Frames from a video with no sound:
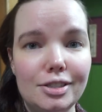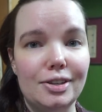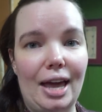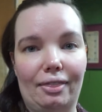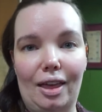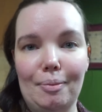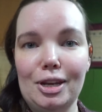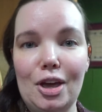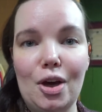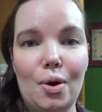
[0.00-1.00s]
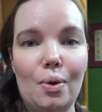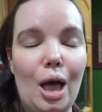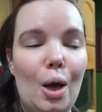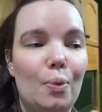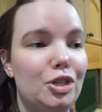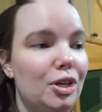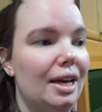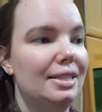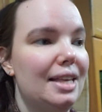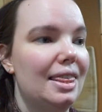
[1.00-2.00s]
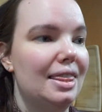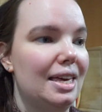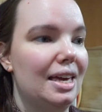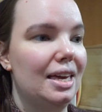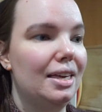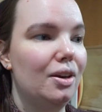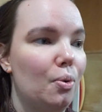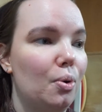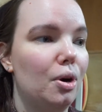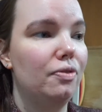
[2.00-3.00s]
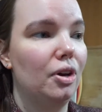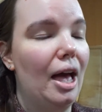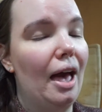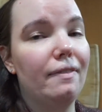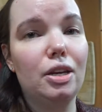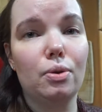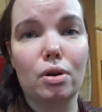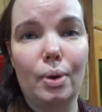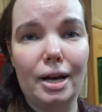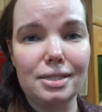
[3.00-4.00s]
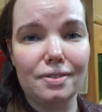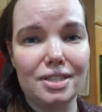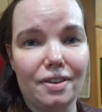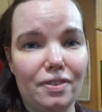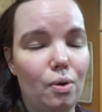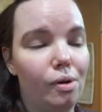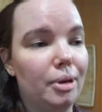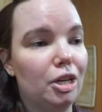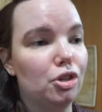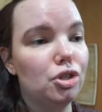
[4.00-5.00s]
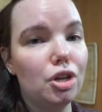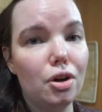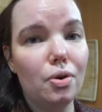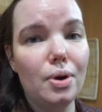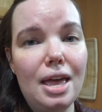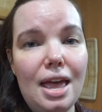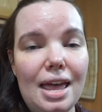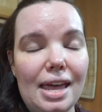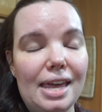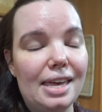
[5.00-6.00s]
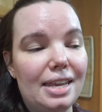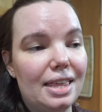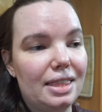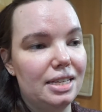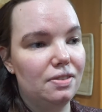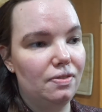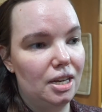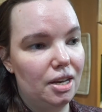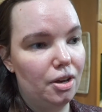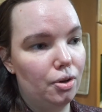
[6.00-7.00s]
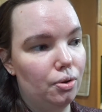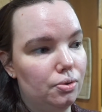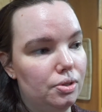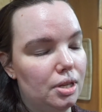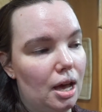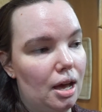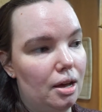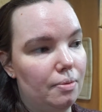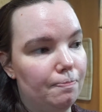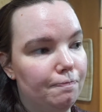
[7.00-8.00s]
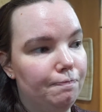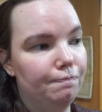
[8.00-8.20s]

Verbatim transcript: So yeah, let me know what you guys think or if y'all have any requests of stuff y'all want me to show in these videos. Um,